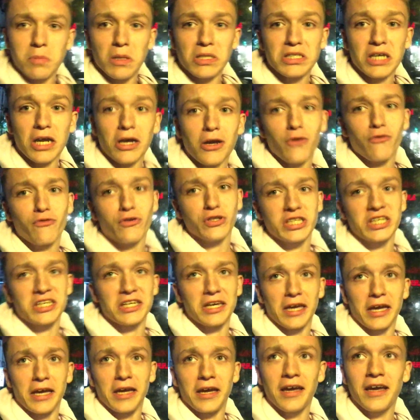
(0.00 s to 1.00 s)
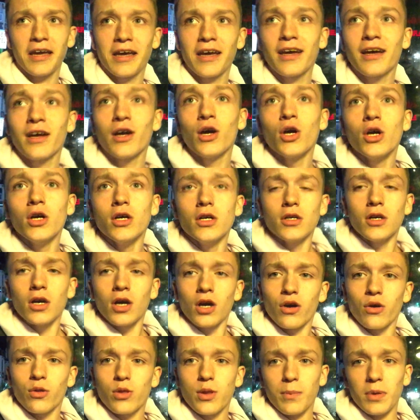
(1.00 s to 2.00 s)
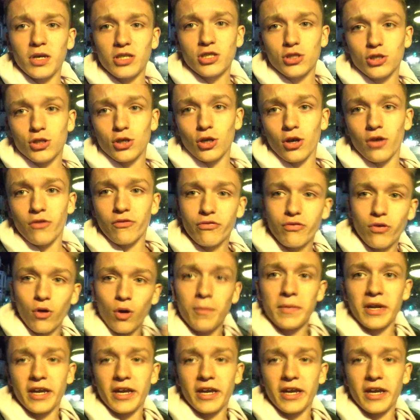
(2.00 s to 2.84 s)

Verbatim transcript: my title for today. The bus is here in four